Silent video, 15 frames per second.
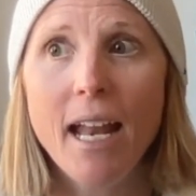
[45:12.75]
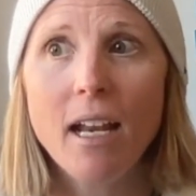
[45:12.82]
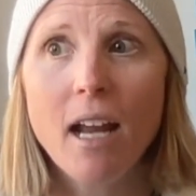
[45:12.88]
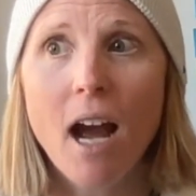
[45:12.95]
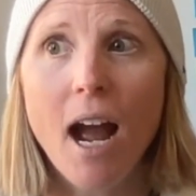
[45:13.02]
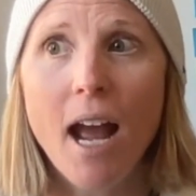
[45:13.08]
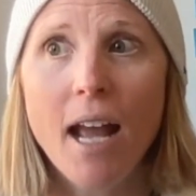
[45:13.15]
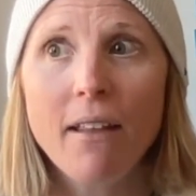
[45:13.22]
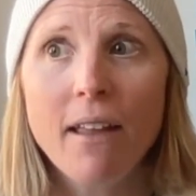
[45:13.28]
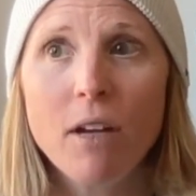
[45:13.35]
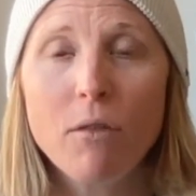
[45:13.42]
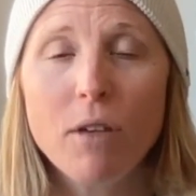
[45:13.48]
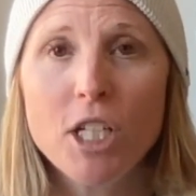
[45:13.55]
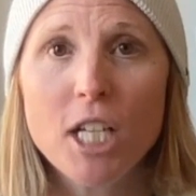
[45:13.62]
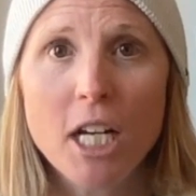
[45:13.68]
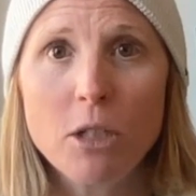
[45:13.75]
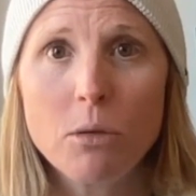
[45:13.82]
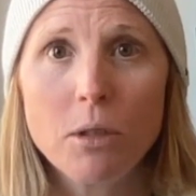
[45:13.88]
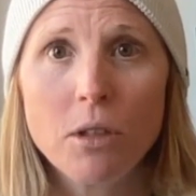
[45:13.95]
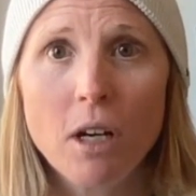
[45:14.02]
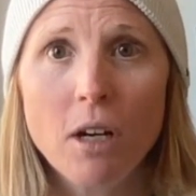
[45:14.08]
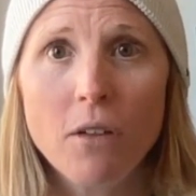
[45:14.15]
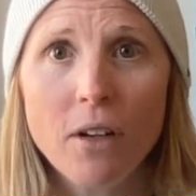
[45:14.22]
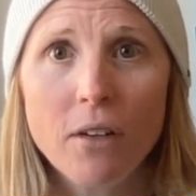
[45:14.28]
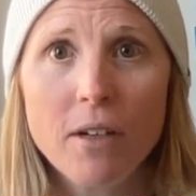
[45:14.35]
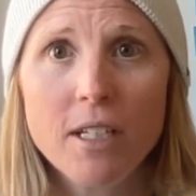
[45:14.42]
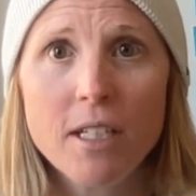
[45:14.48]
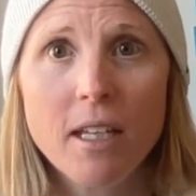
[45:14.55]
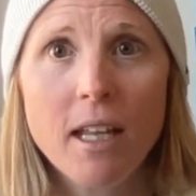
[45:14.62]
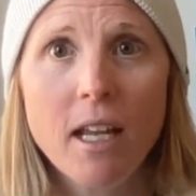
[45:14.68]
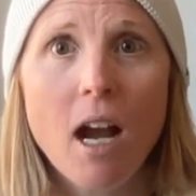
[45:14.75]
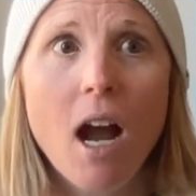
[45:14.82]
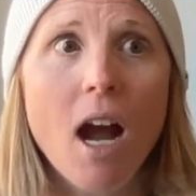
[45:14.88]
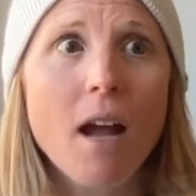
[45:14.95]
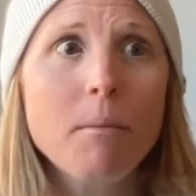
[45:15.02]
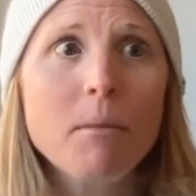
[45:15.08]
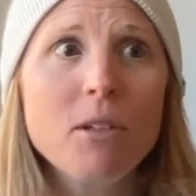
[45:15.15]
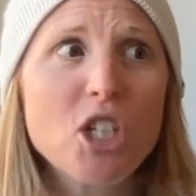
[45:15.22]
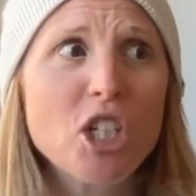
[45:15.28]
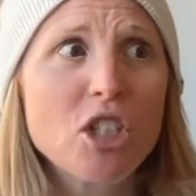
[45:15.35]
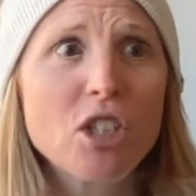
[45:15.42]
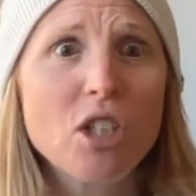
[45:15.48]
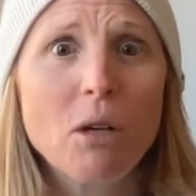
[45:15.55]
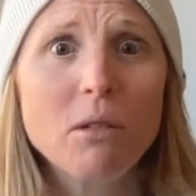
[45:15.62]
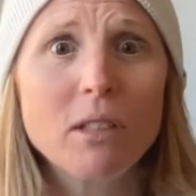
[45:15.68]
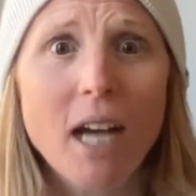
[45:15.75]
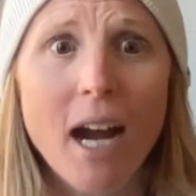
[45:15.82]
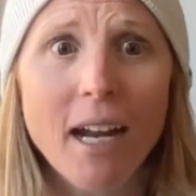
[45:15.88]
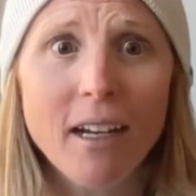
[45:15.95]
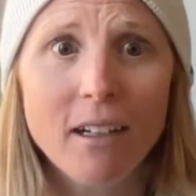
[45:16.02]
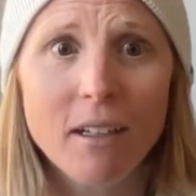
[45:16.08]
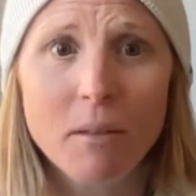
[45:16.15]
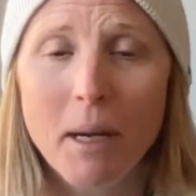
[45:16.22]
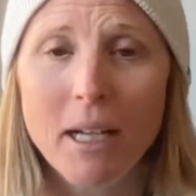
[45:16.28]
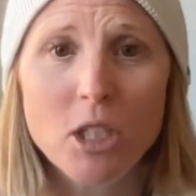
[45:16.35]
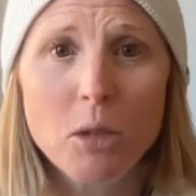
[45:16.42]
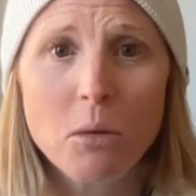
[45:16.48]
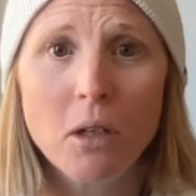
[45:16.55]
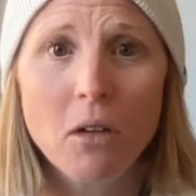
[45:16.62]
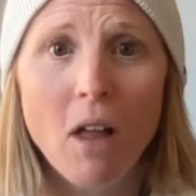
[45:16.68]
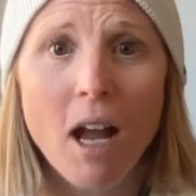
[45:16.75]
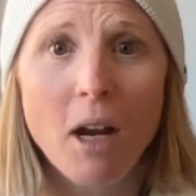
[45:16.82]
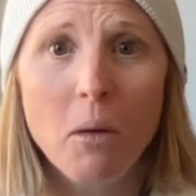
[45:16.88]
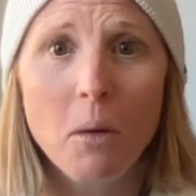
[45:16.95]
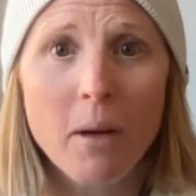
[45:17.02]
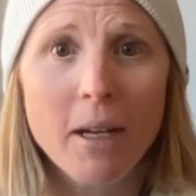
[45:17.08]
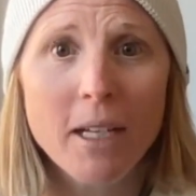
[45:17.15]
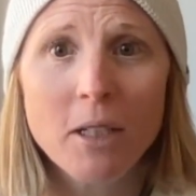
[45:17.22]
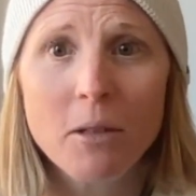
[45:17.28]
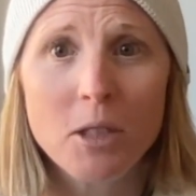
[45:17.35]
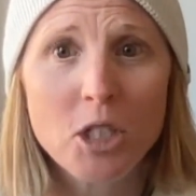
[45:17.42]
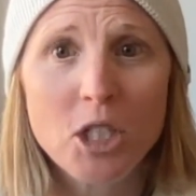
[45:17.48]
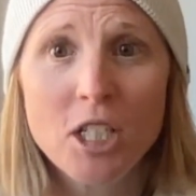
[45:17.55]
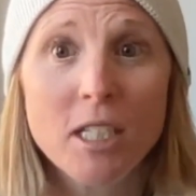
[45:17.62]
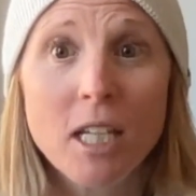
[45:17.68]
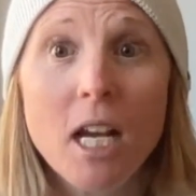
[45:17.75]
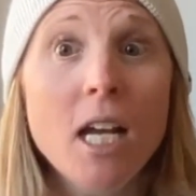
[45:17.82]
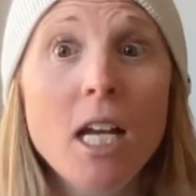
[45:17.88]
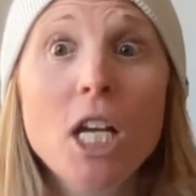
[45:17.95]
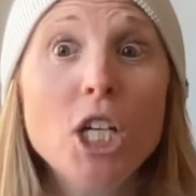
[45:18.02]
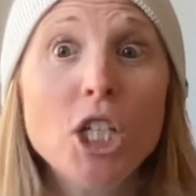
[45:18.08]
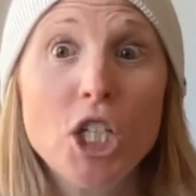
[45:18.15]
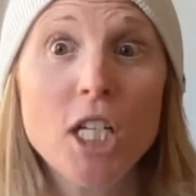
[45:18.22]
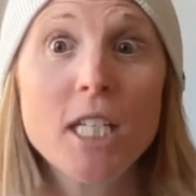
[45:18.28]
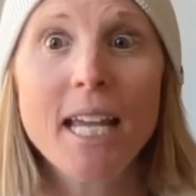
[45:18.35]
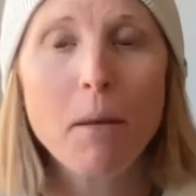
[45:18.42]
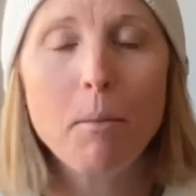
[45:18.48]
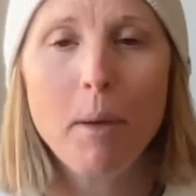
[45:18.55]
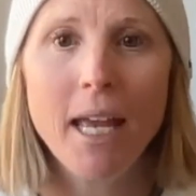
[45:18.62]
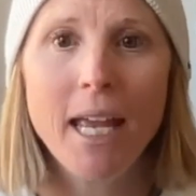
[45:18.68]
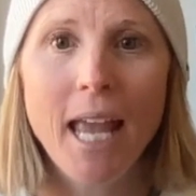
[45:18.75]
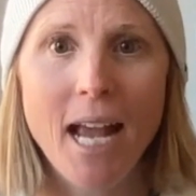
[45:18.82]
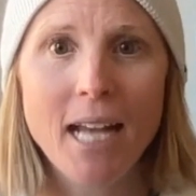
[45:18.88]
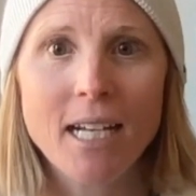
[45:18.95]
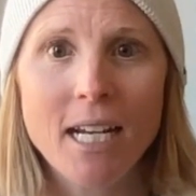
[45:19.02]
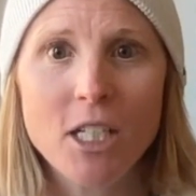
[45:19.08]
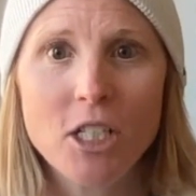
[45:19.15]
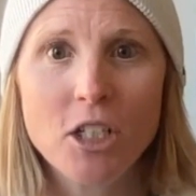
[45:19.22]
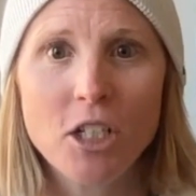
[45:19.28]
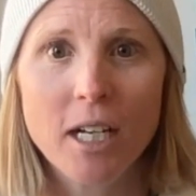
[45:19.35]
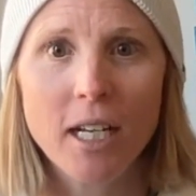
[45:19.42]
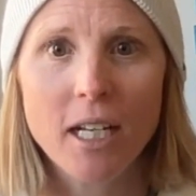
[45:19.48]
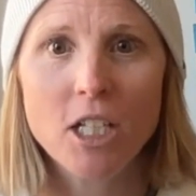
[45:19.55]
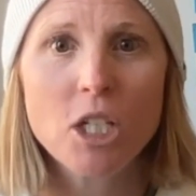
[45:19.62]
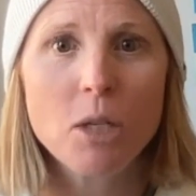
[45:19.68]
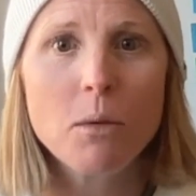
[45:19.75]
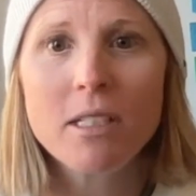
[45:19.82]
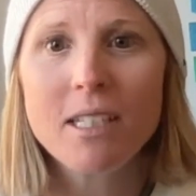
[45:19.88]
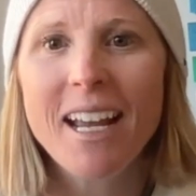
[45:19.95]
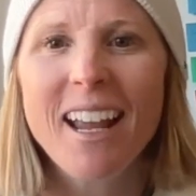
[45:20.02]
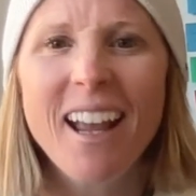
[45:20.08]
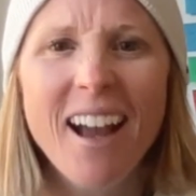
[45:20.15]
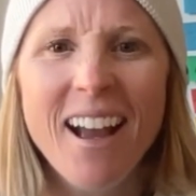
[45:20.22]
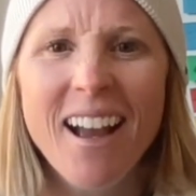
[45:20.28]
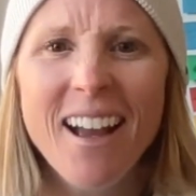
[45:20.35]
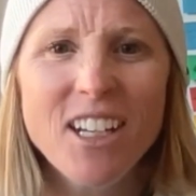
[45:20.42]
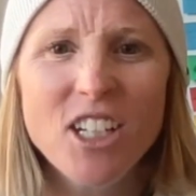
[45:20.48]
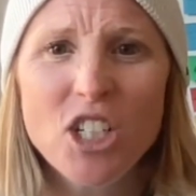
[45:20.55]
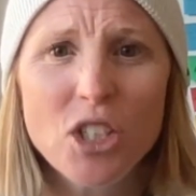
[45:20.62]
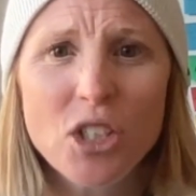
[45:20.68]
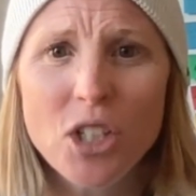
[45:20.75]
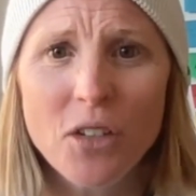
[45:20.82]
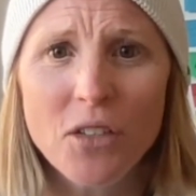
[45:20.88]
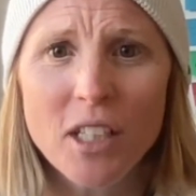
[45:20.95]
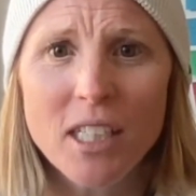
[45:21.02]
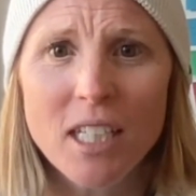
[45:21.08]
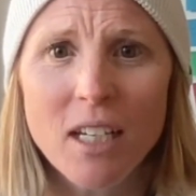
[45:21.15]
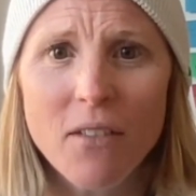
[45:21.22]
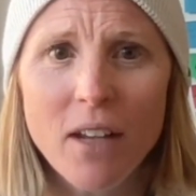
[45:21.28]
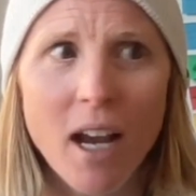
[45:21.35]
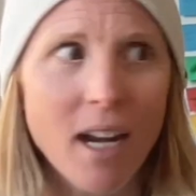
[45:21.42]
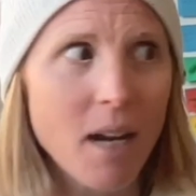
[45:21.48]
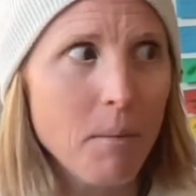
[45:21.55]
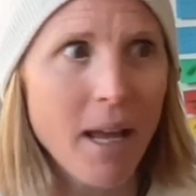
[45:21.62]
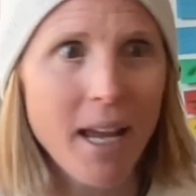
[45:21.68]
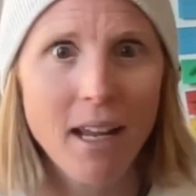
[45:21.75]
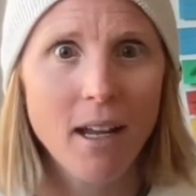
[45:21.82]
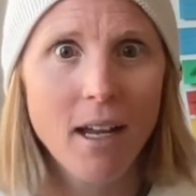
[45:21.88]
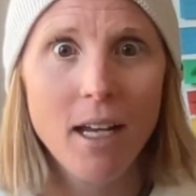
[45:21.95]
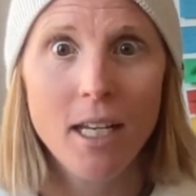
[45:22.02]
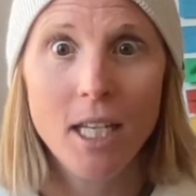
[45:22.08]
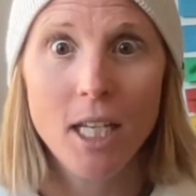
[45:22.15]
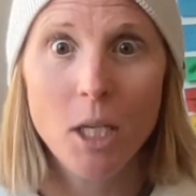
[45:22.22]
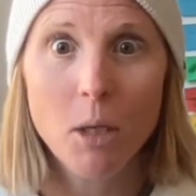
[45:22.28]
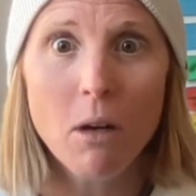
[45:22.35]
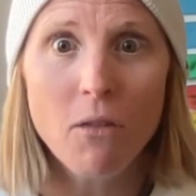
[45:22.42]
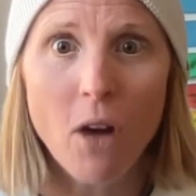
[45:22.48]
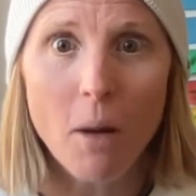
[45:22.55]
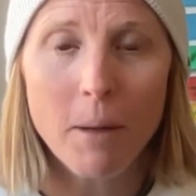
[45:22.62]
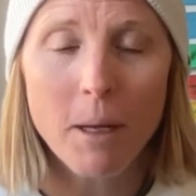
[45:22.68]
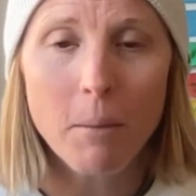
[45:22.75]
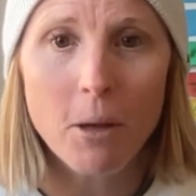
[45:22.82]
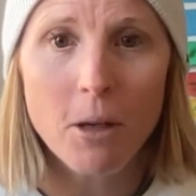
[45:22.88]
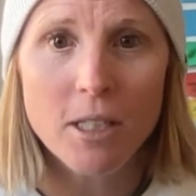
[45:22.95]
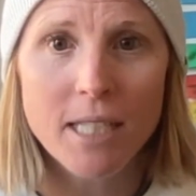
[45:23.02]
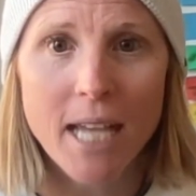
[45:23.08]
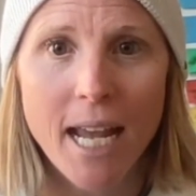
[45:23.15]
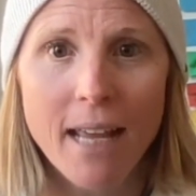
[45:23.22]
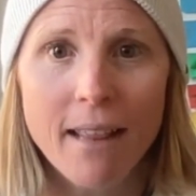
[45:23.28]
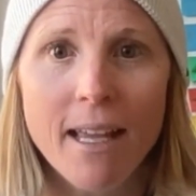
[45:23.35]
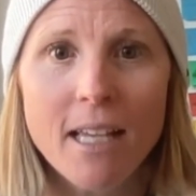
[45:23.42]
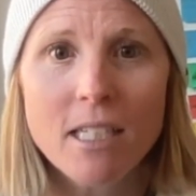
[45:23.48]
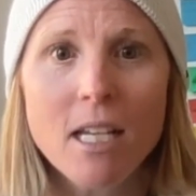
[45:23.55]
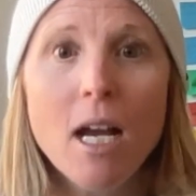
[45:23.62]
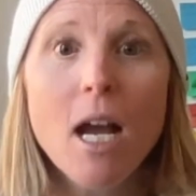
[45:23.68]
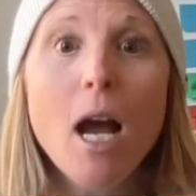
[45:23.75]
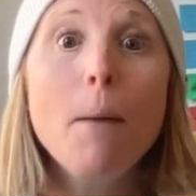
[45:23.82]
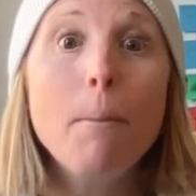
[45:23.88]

And I like reached out to a girlfriend recently, like, I'm just so tired by two o'clock. What do I do? And she's, she's like big anti screen. And she was like, just turn the TV on. I'm like, you of all people are saying this.